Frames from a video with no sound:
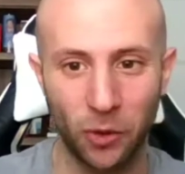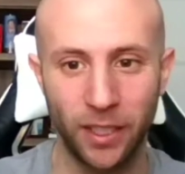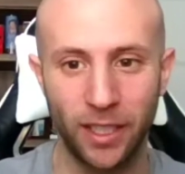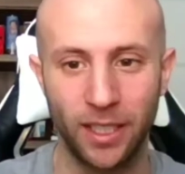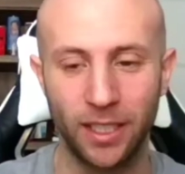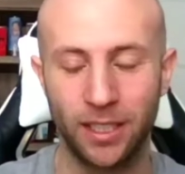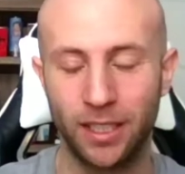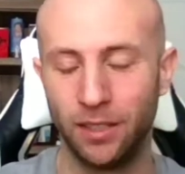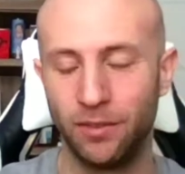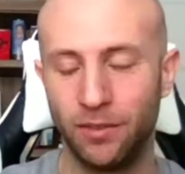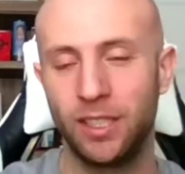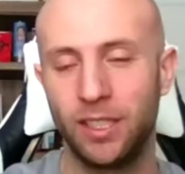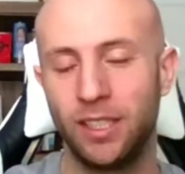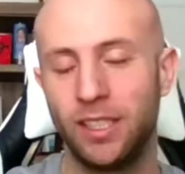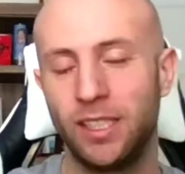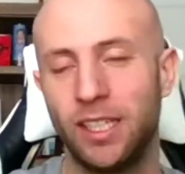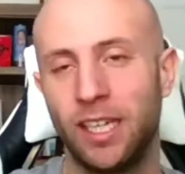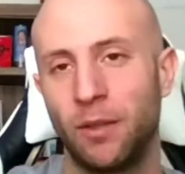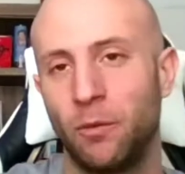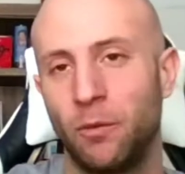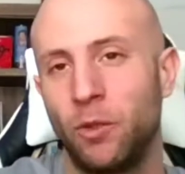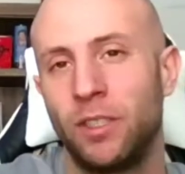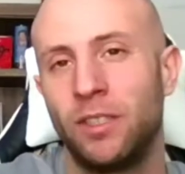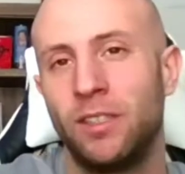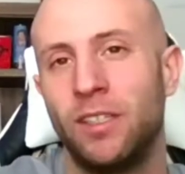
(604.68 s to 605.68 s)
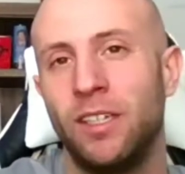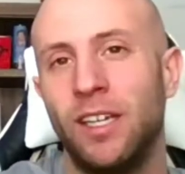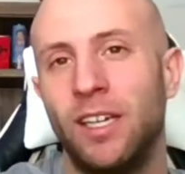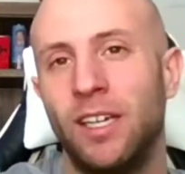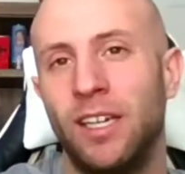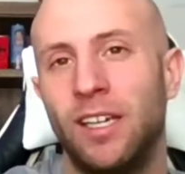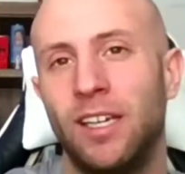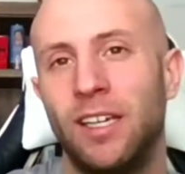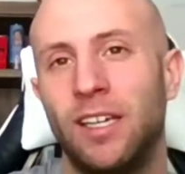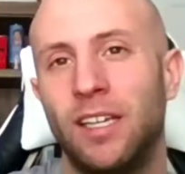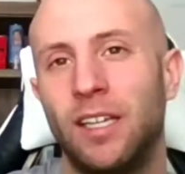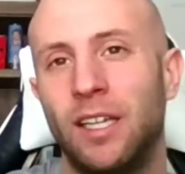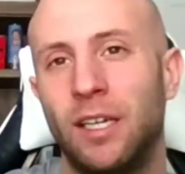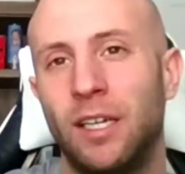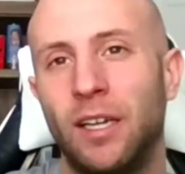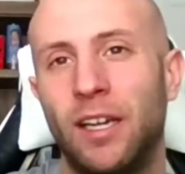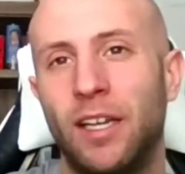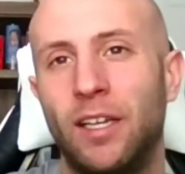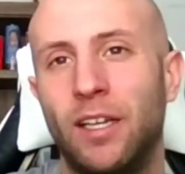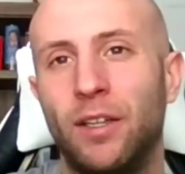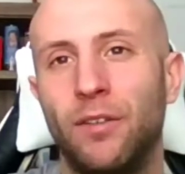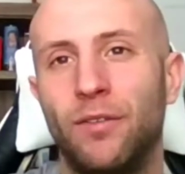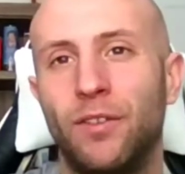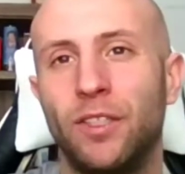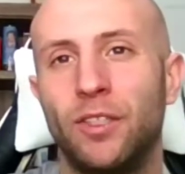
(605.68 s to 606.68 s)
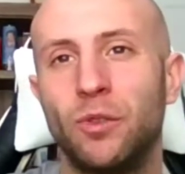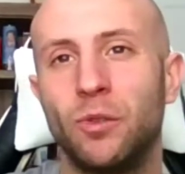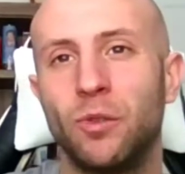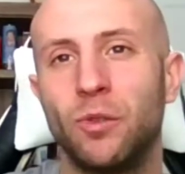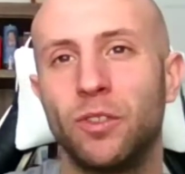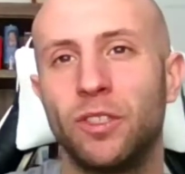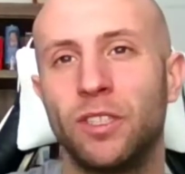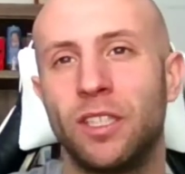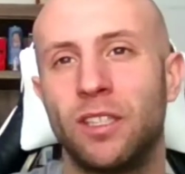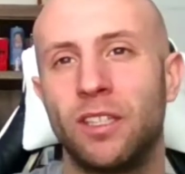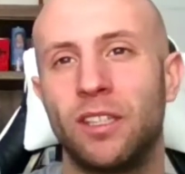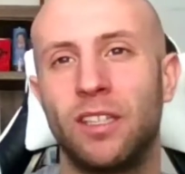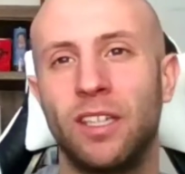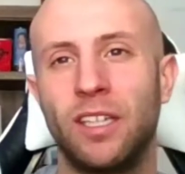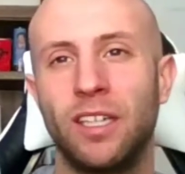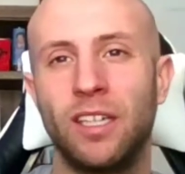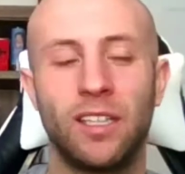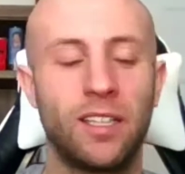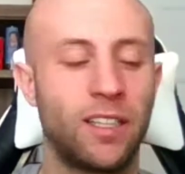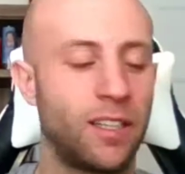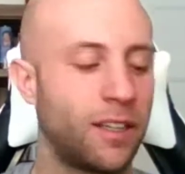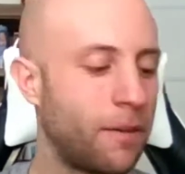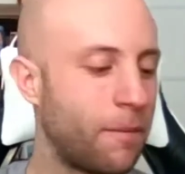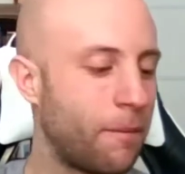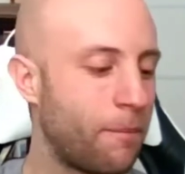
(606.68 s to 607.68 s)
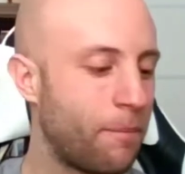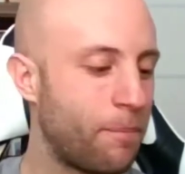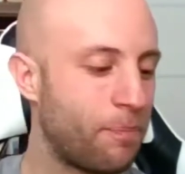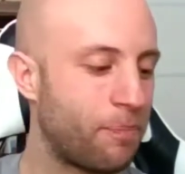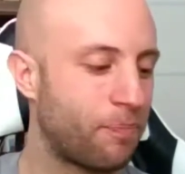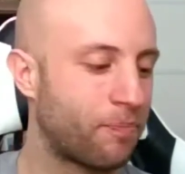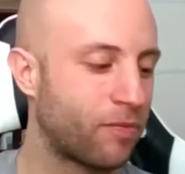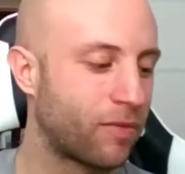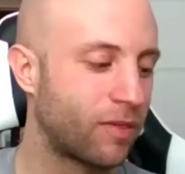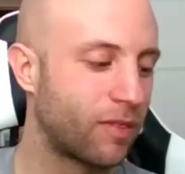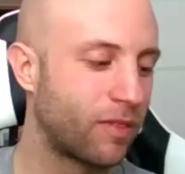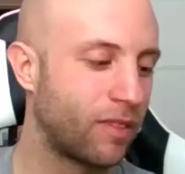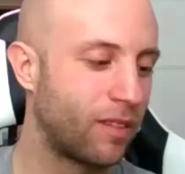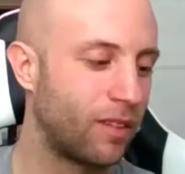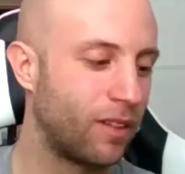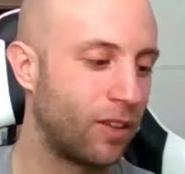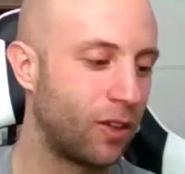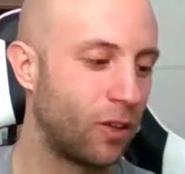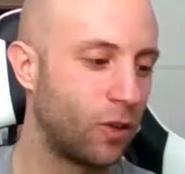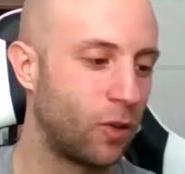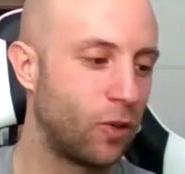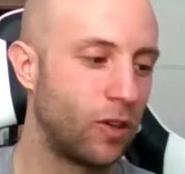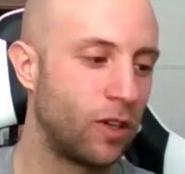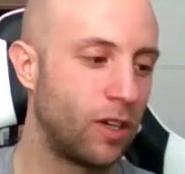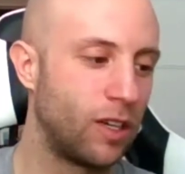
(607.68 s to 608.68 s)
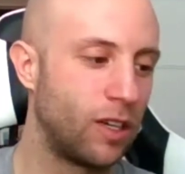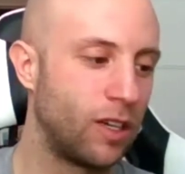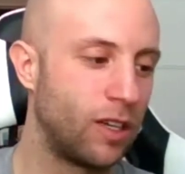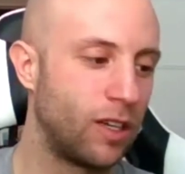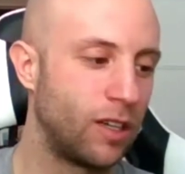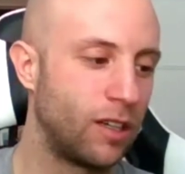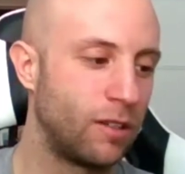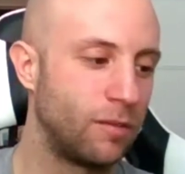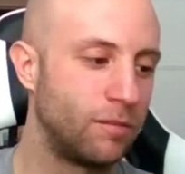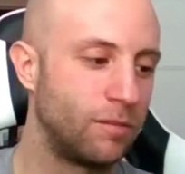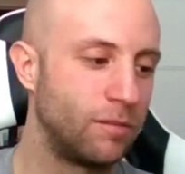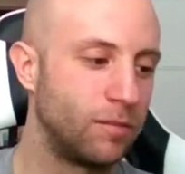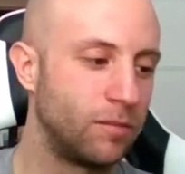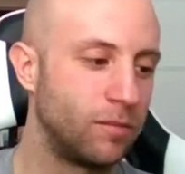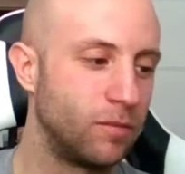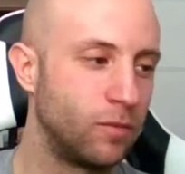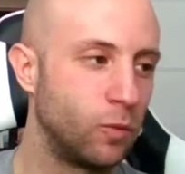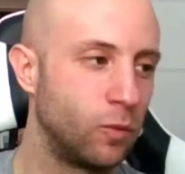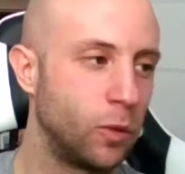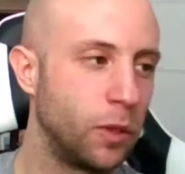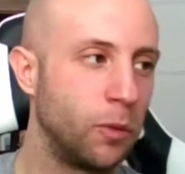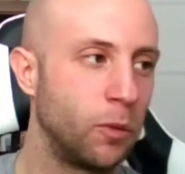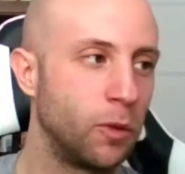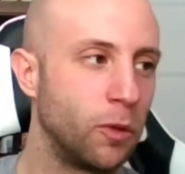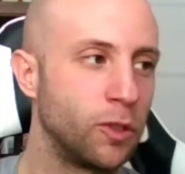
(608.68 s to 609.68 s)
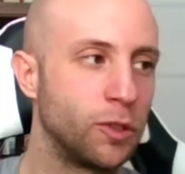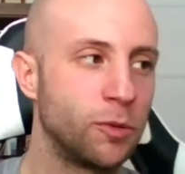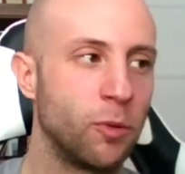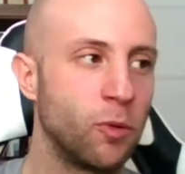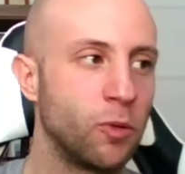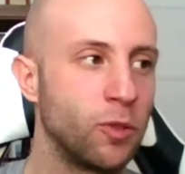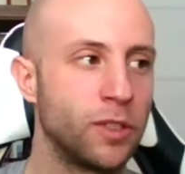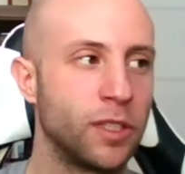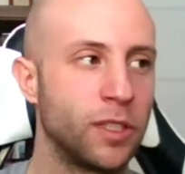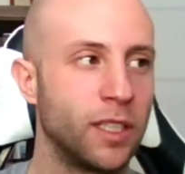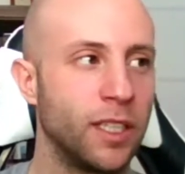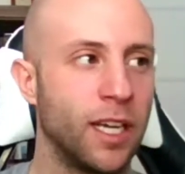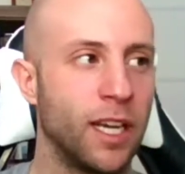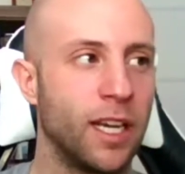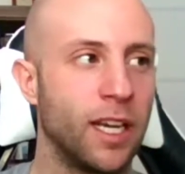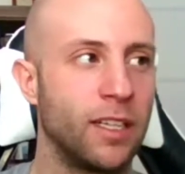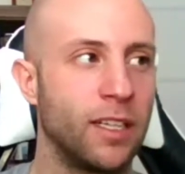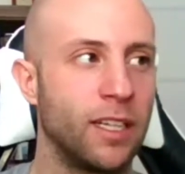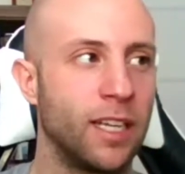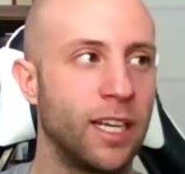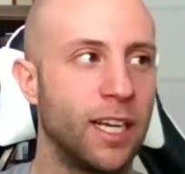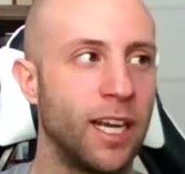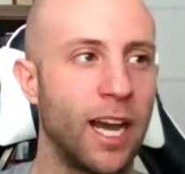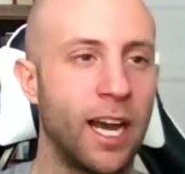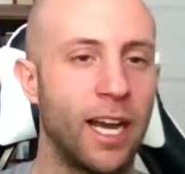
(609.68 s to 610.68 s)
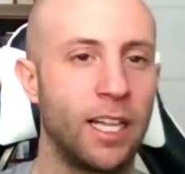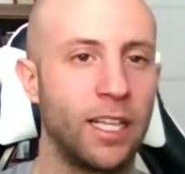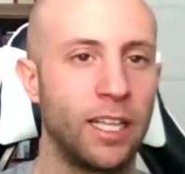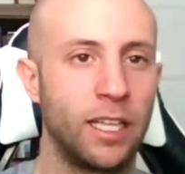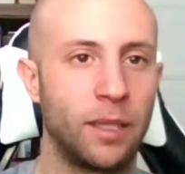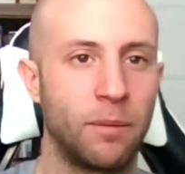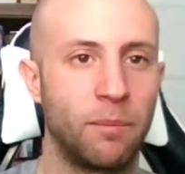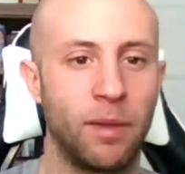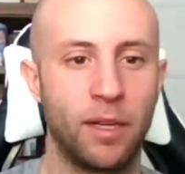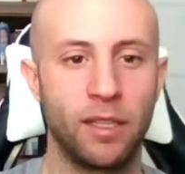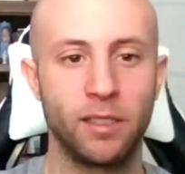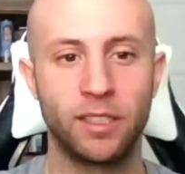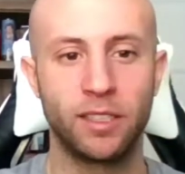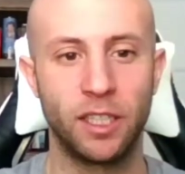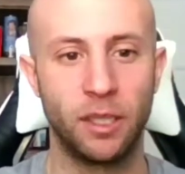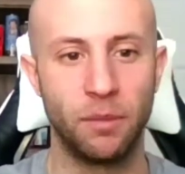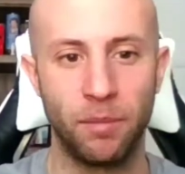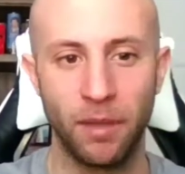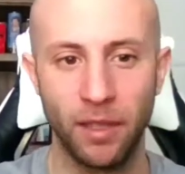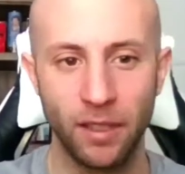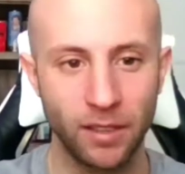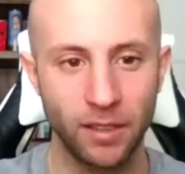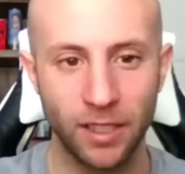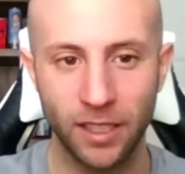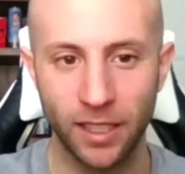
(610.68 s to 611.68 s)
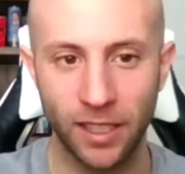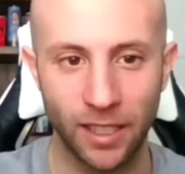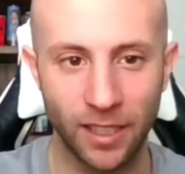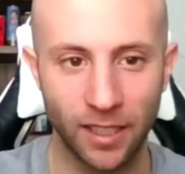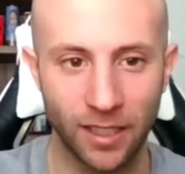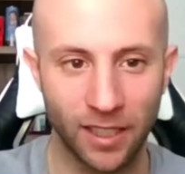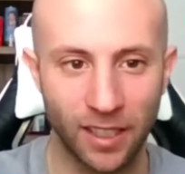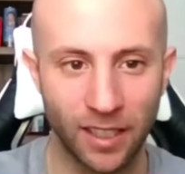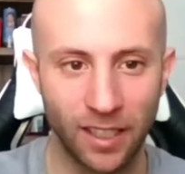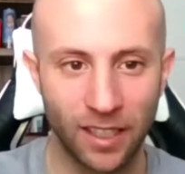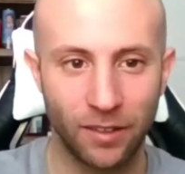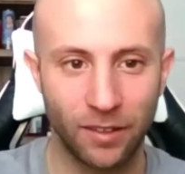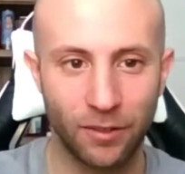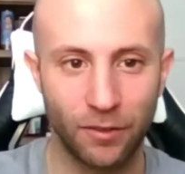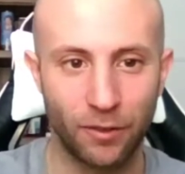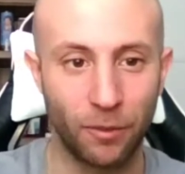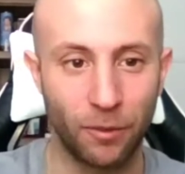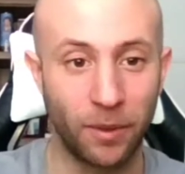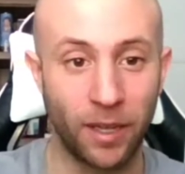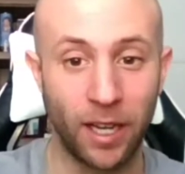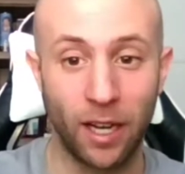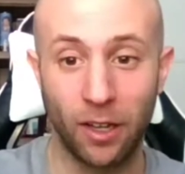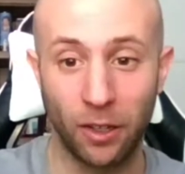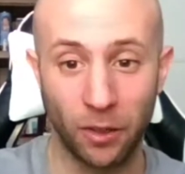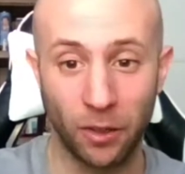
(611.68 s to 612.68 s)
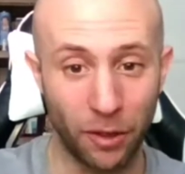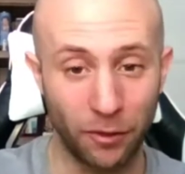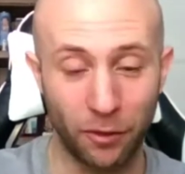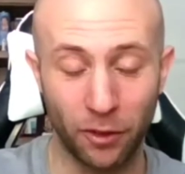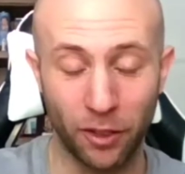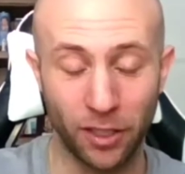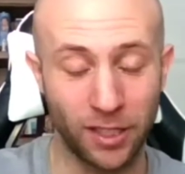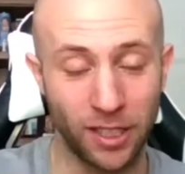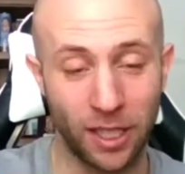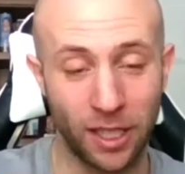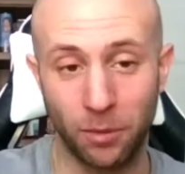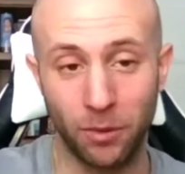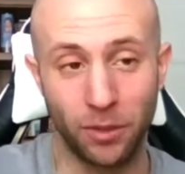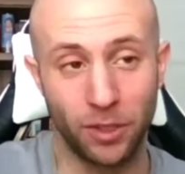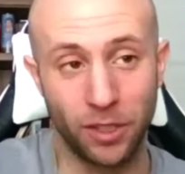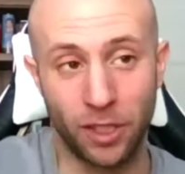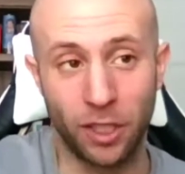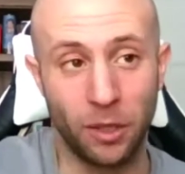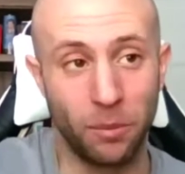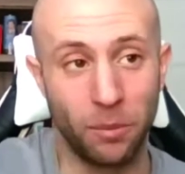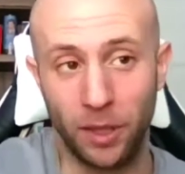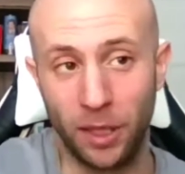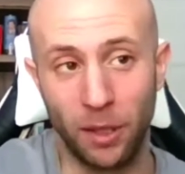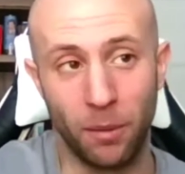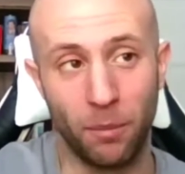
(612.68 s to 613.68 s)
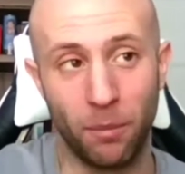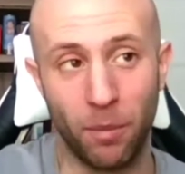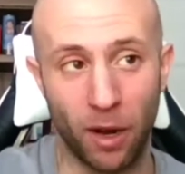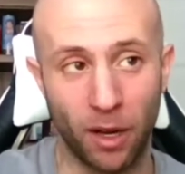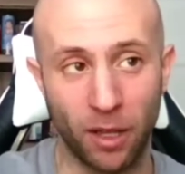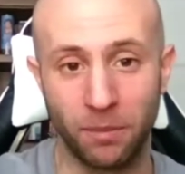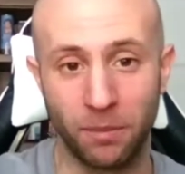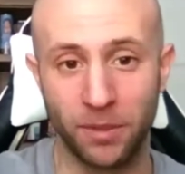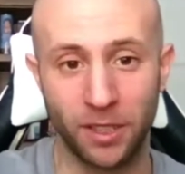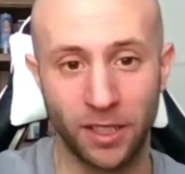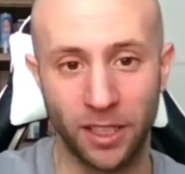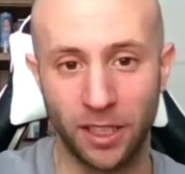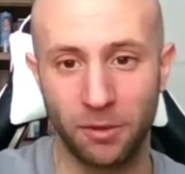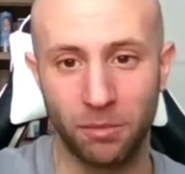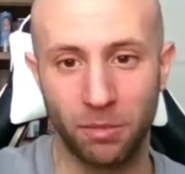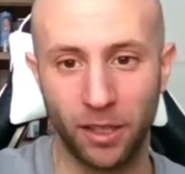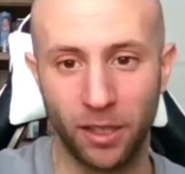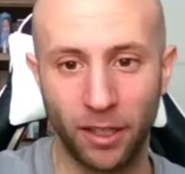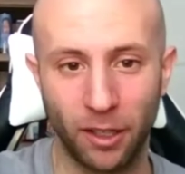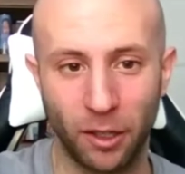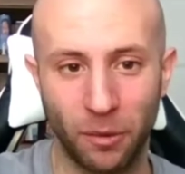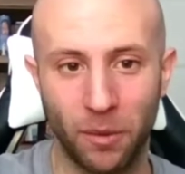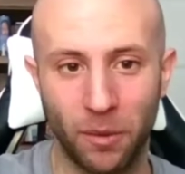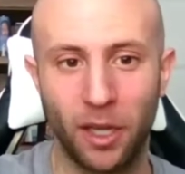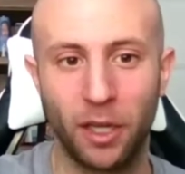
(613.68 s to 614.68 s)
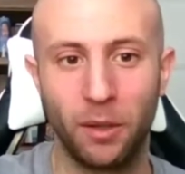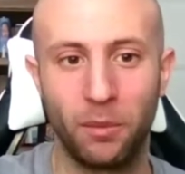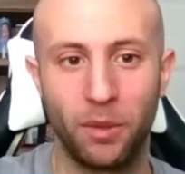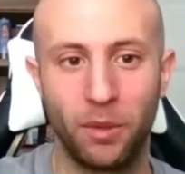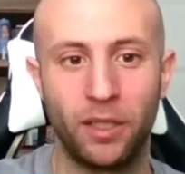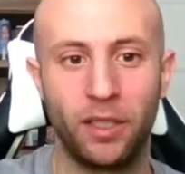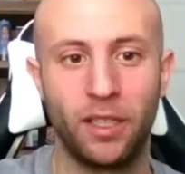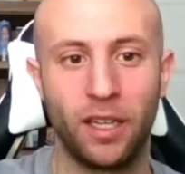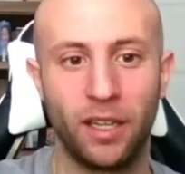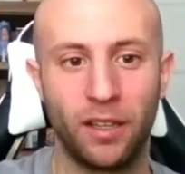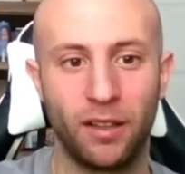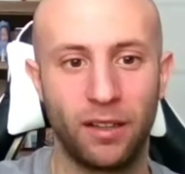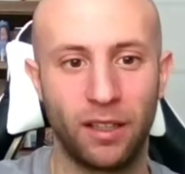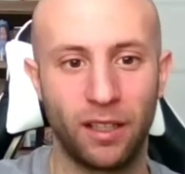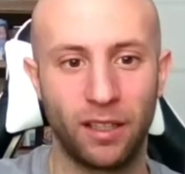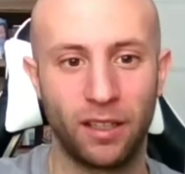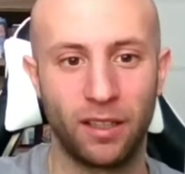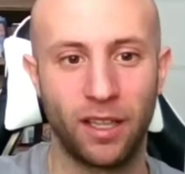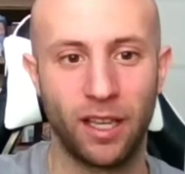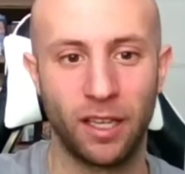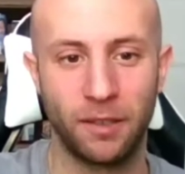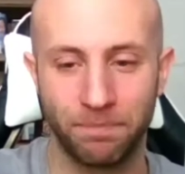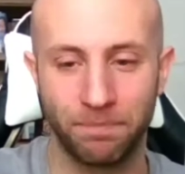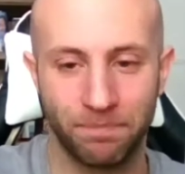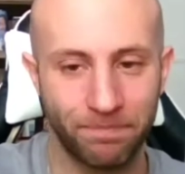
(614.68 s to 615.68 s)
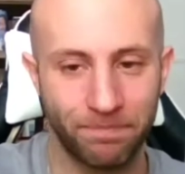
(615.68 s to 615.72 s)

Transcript: creativity. I wouldn't like individuals that think, we were supposed to get a guy like Peltier. Peltier from Calgary, for example, is going to be a bottom six player, in my opinion. I think